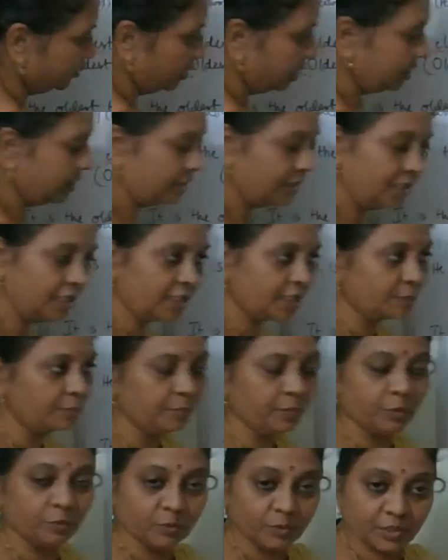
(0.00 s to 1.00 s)
one, this
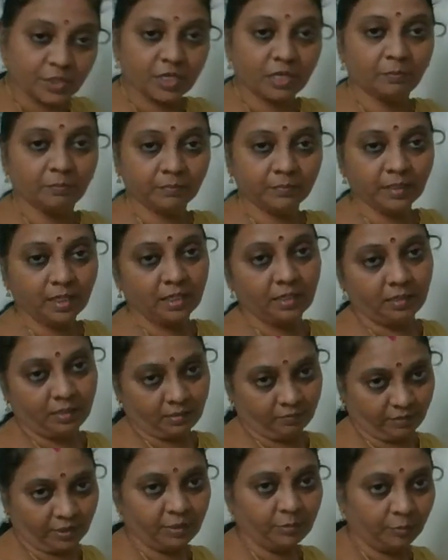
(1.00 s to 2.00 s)
museum,
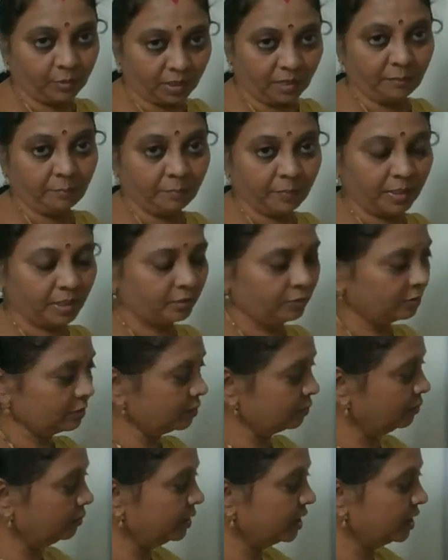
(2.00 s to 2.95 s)
when you compare also,